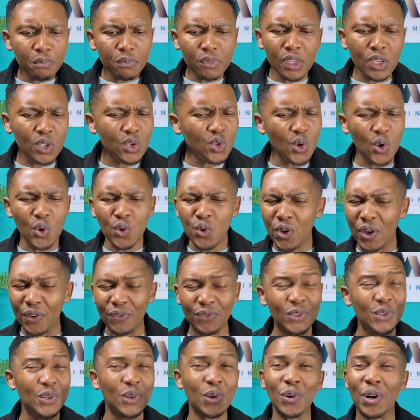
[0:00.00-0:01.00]
So you have
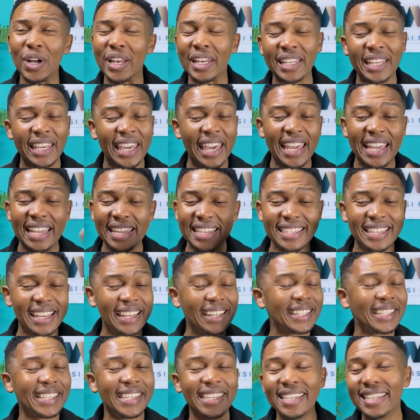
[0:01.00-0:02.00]
to know alkanes,
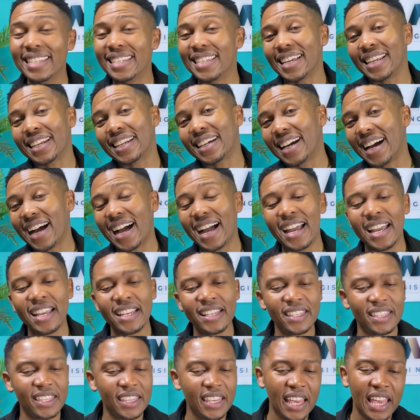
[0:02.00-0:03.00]
alkenes,
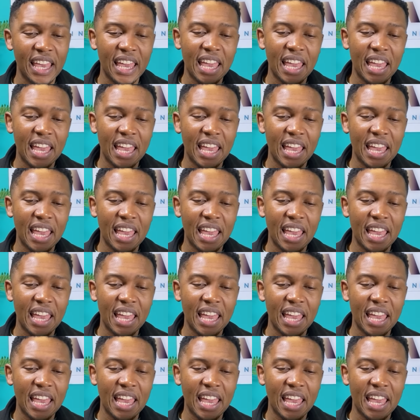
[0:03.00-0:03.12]
alkynes,